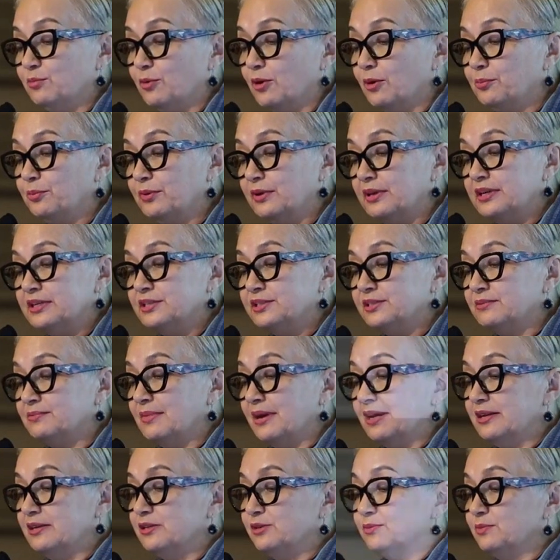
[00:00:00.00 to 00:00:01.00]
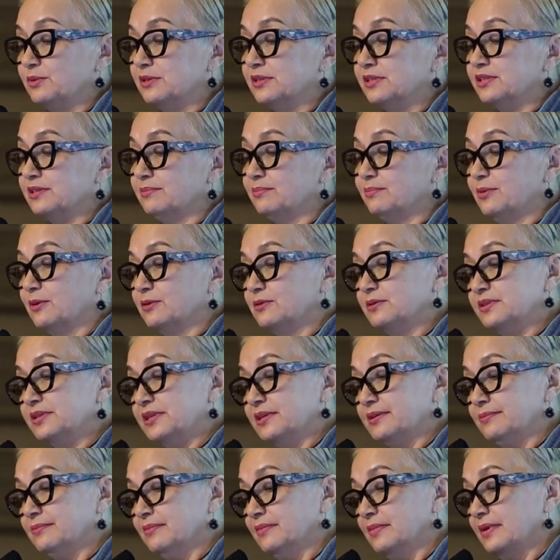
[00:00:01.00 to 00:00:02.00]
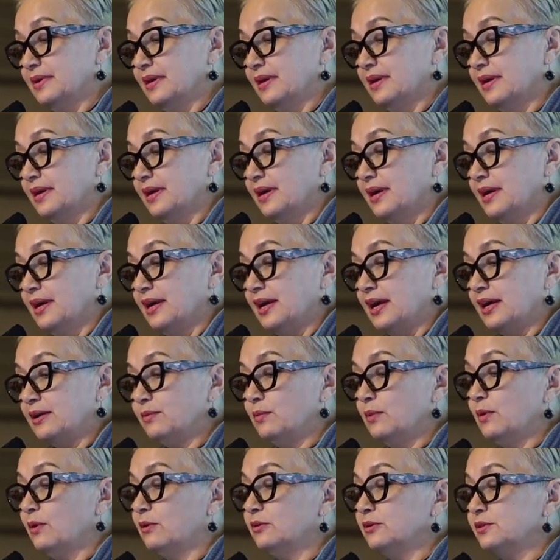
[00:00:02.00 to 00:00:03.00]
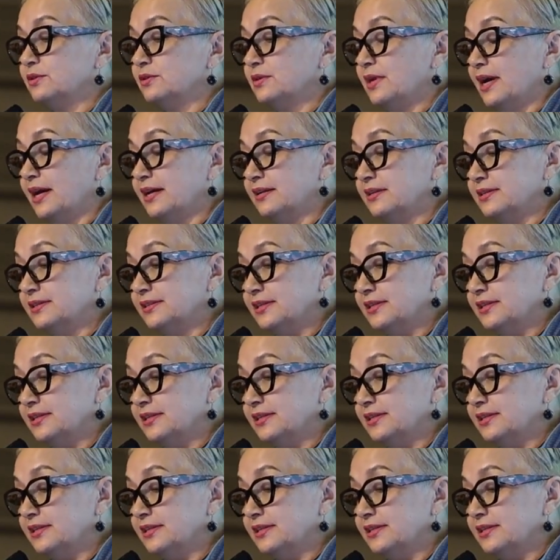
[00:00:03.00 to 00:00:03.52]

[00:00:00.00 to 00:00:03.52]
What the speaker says: Population Management Symposium, and we also had a